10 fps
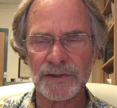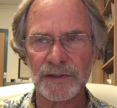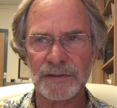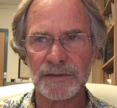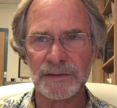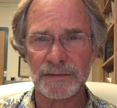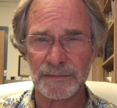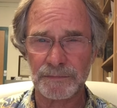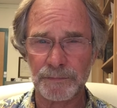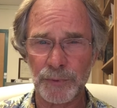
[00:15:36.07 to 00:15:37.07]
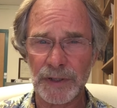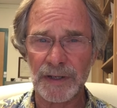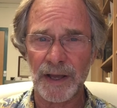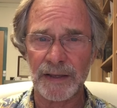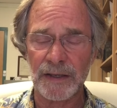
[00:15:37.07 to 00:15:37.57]
She's pretty
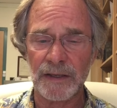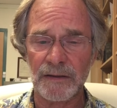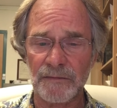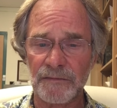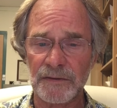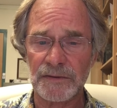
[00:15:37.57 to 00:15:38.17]
naive.